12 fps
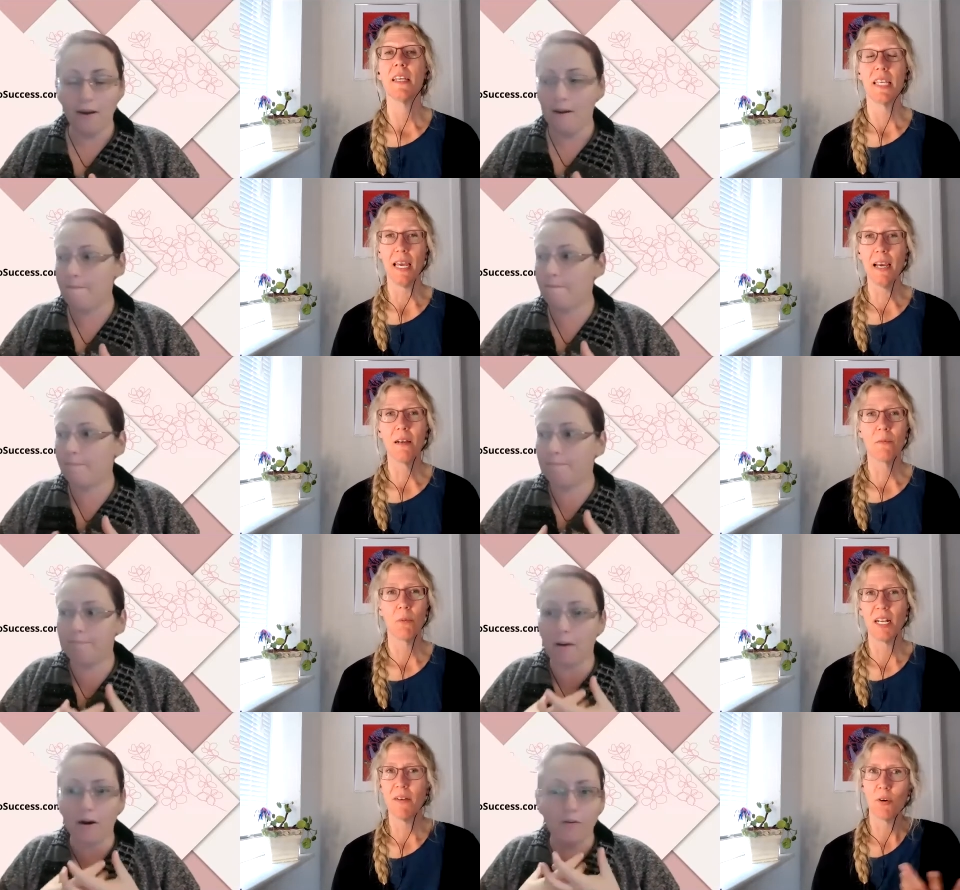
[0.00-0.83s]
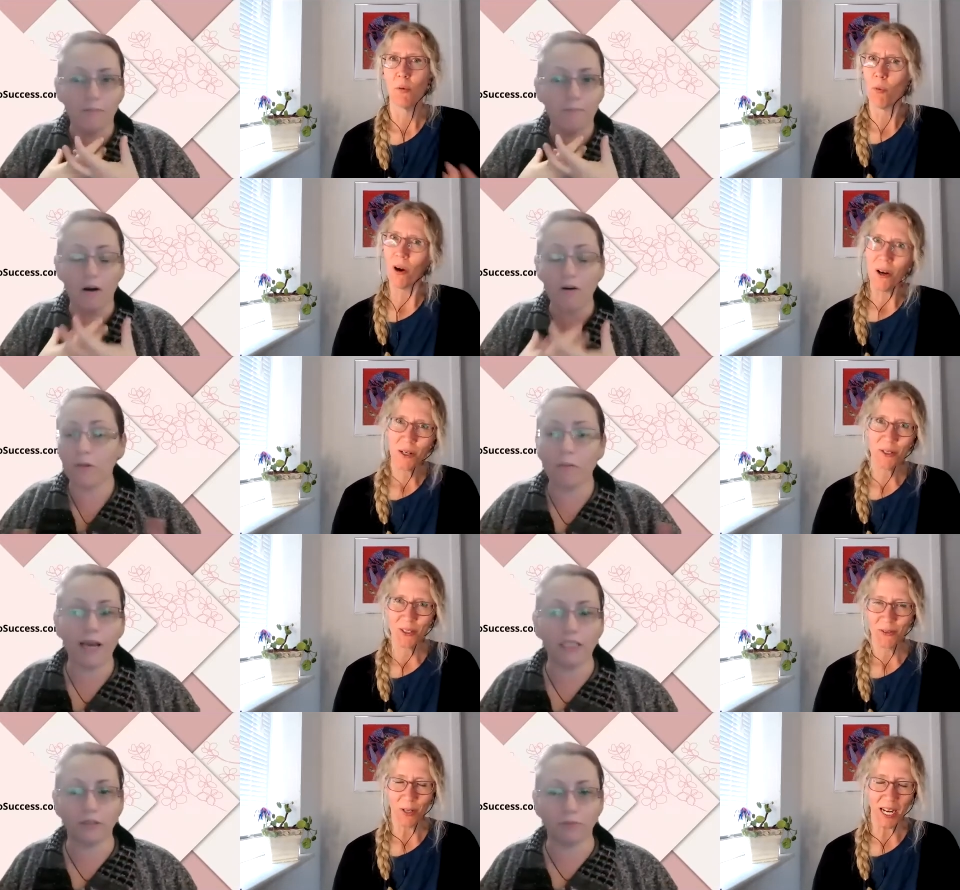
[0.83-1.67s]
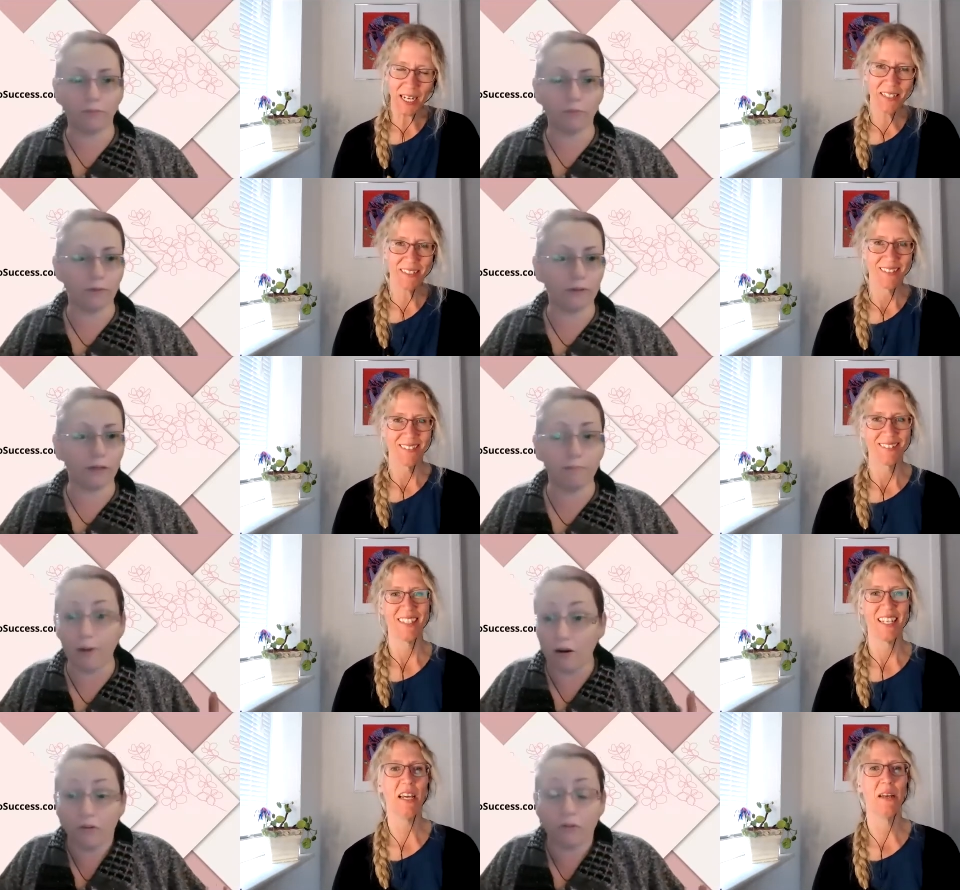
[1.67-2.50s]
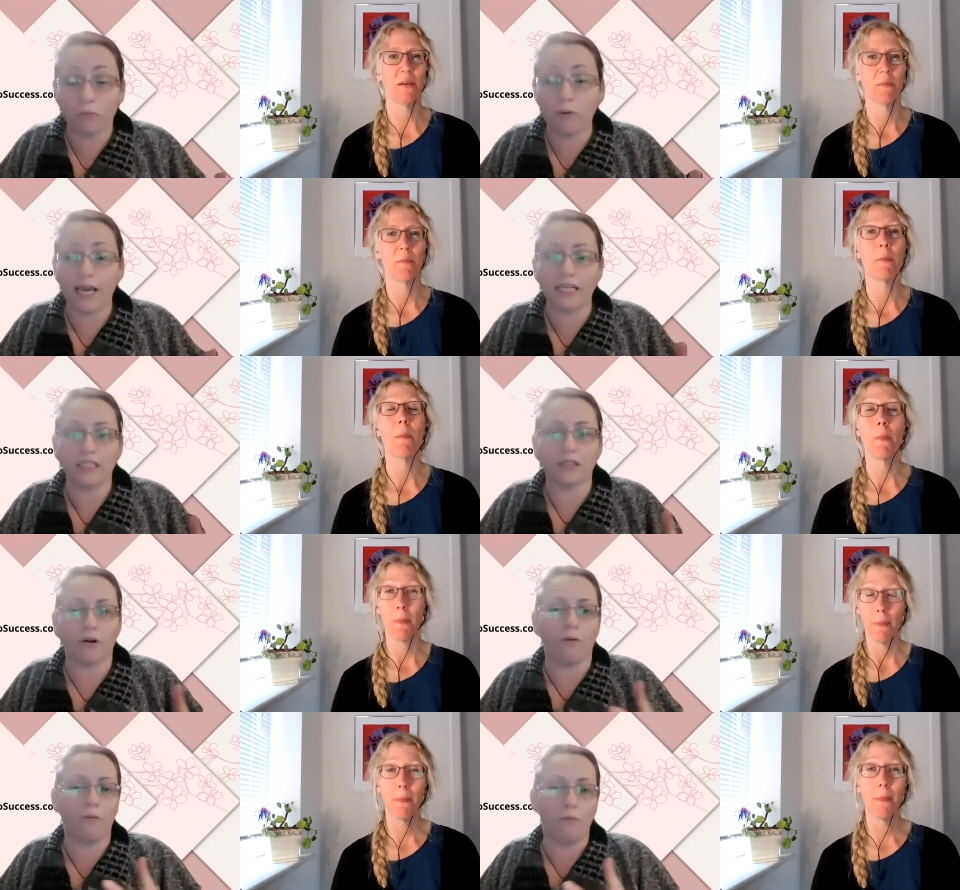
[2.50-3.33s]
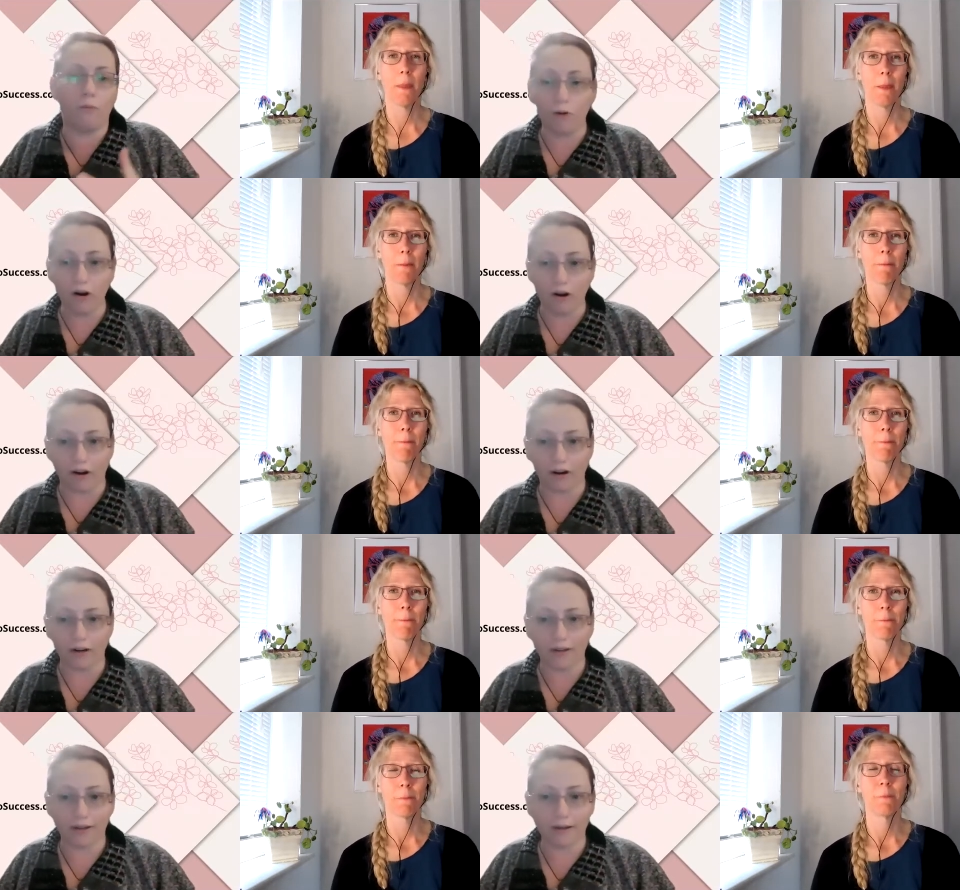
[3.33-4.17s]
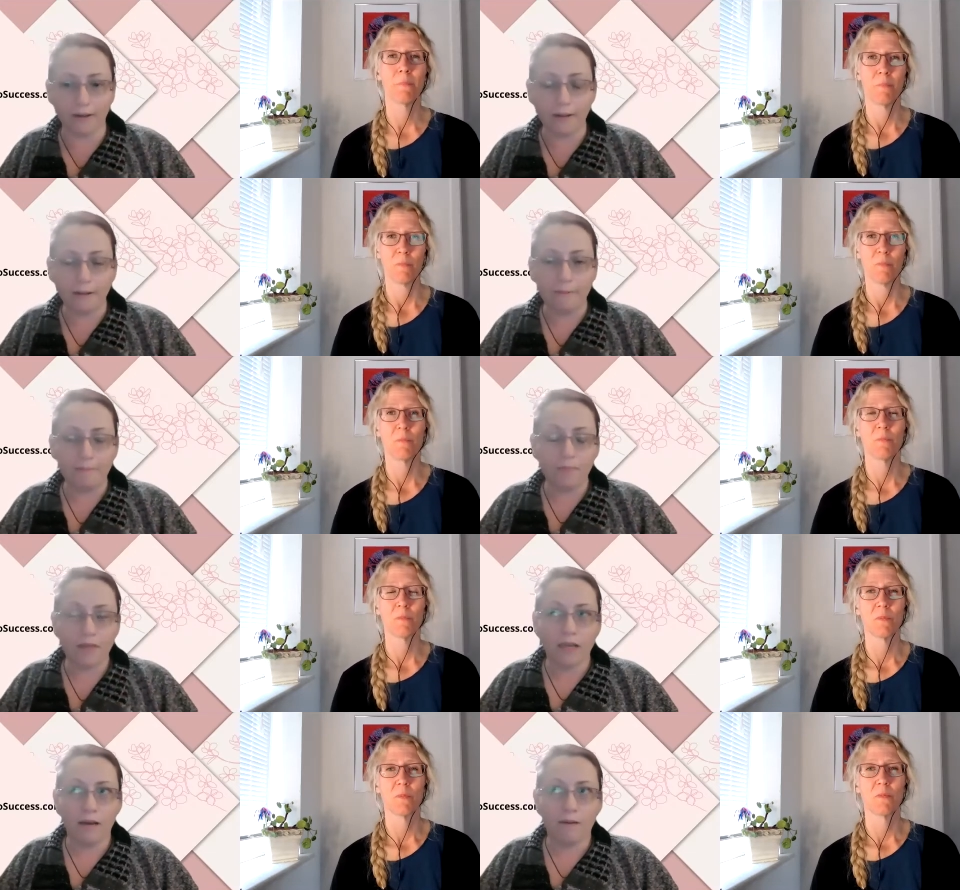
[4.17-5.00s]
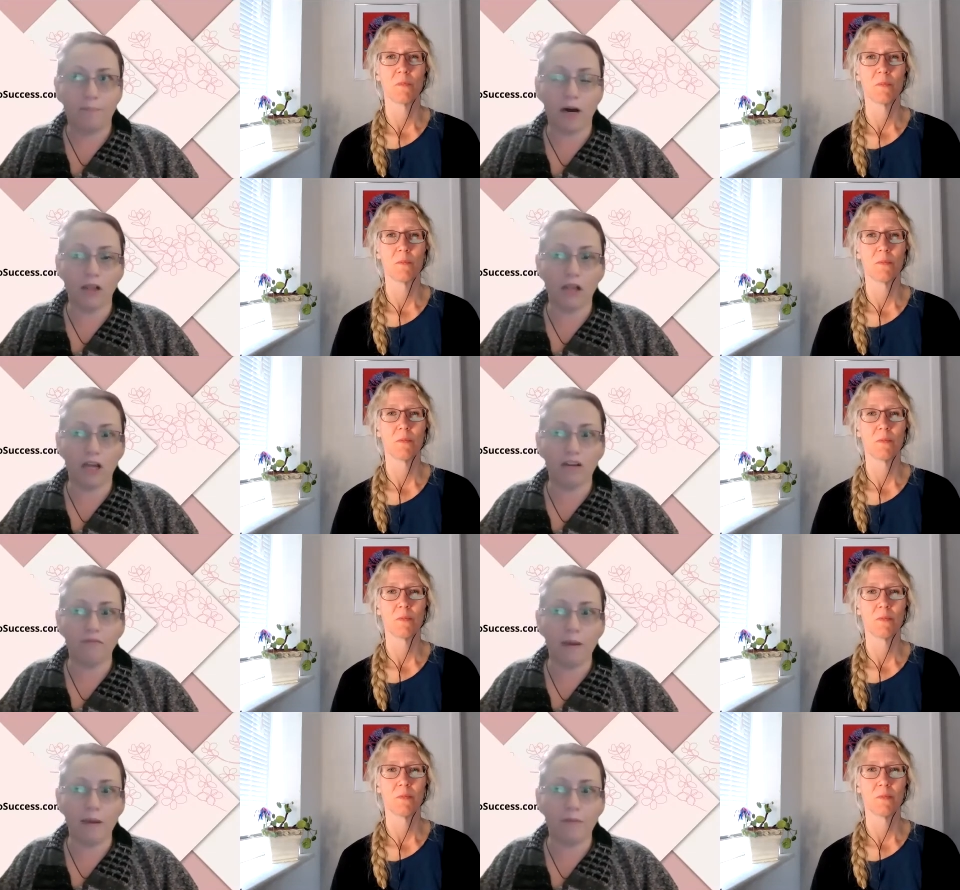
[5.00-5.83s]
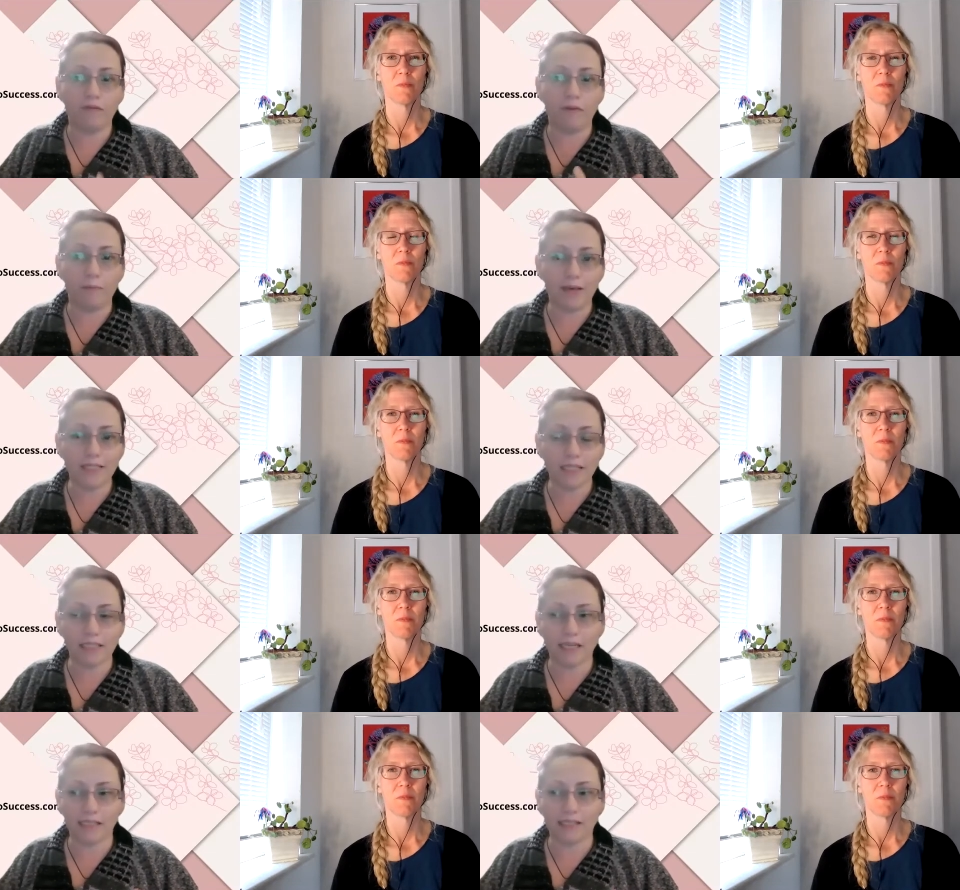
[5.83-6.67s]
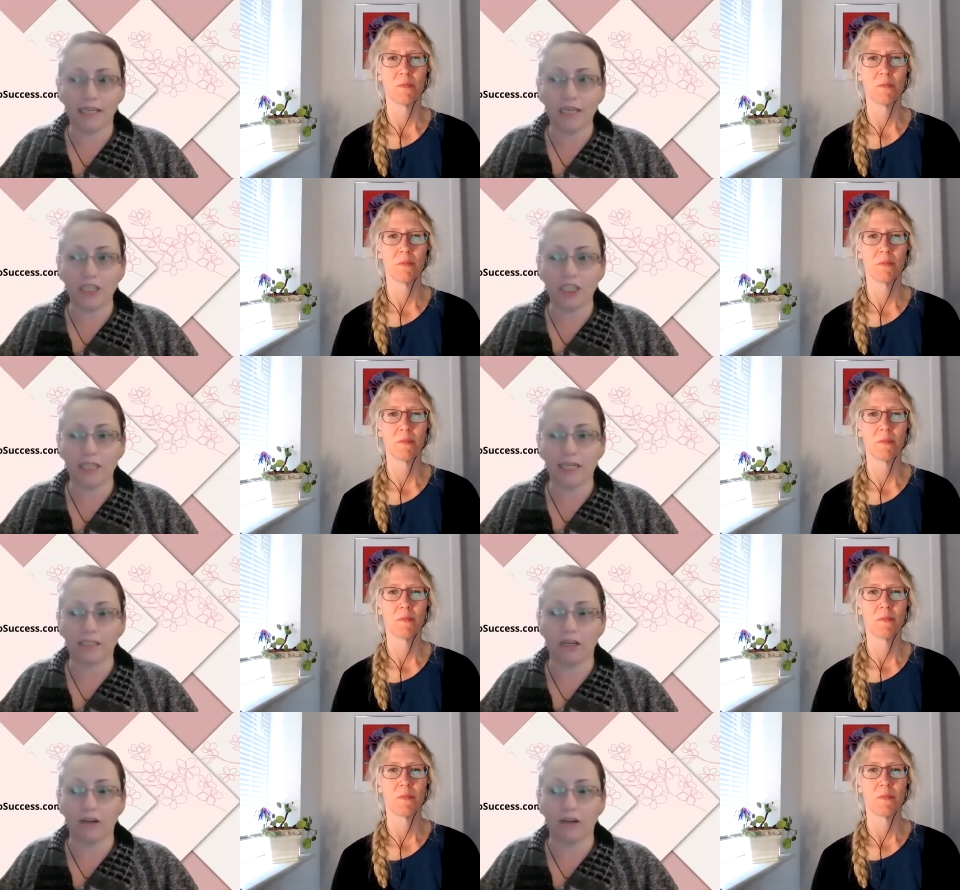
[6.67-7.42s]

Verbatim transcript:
Speaker 1: Yeah, whatever works, both
Speaker 2: ways, right? Both yeah. ways mm-hmm. work. But a lot of people for business are teaching this,